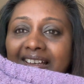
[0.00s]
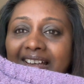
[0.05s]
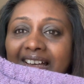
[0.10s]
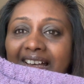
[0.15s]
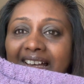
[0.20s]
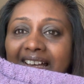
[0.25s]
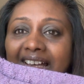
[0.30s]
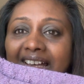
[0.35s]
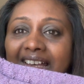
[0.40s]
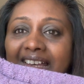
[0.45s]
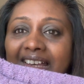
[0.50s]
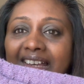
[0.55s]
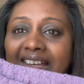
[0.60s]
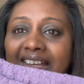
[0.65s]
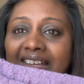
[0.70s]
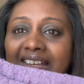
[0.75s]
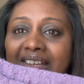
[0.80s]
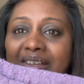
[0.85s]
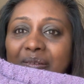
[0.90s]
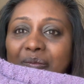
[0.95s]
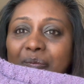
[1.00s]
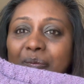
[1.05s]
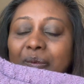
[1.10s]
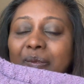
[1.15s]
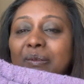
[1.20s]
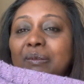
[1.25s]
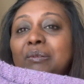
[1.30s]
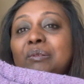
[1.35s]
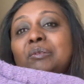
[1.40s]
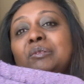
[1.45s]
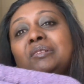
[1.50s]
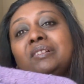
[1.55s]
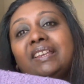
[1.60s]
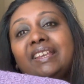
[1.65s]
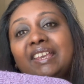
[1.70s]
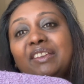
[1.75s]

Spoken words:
I will